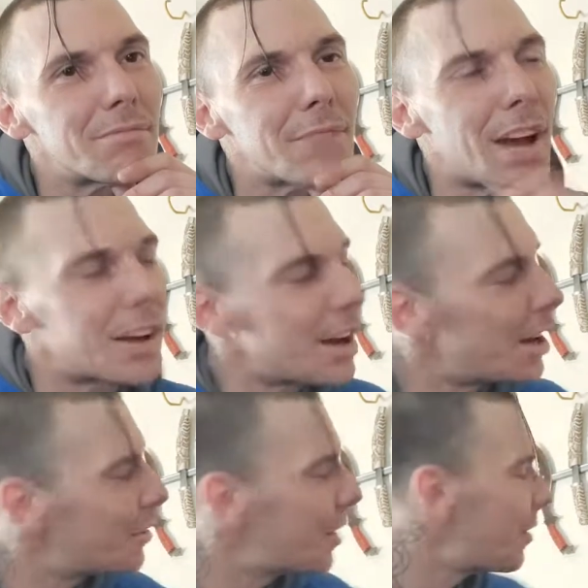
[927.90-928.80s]
oh god,
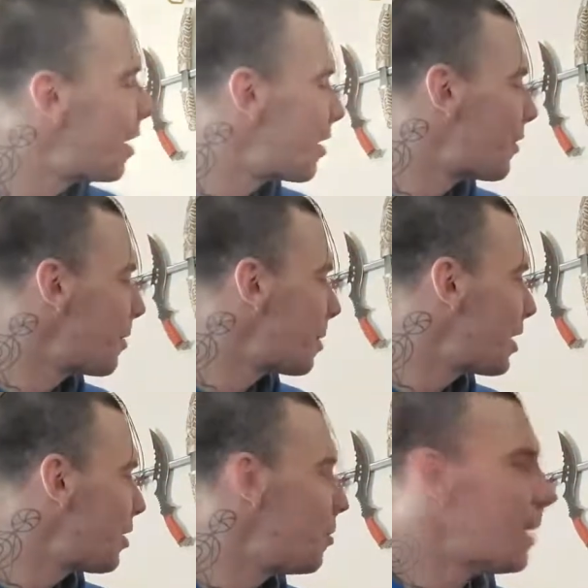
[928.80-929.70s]
I was having a lot of fun
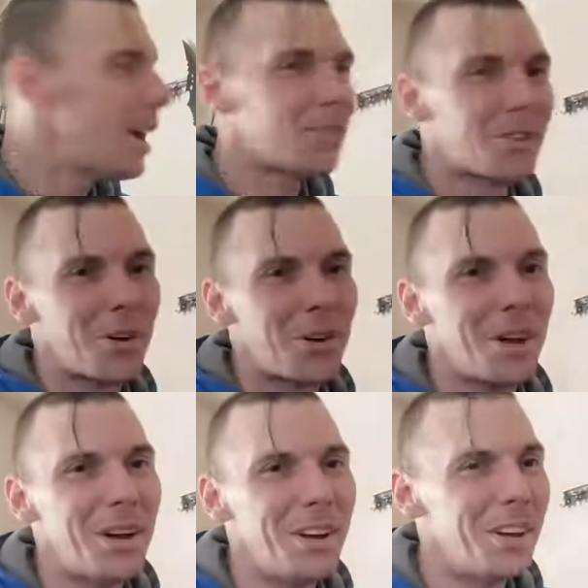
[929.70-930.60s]
playing the new bass, dude.
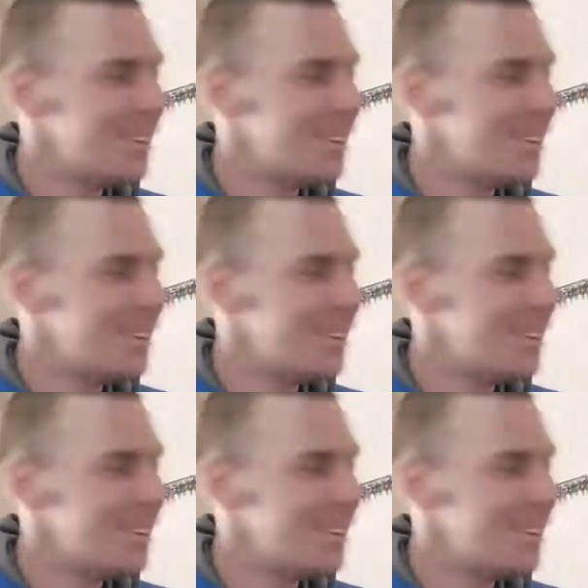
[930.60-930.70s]
Man,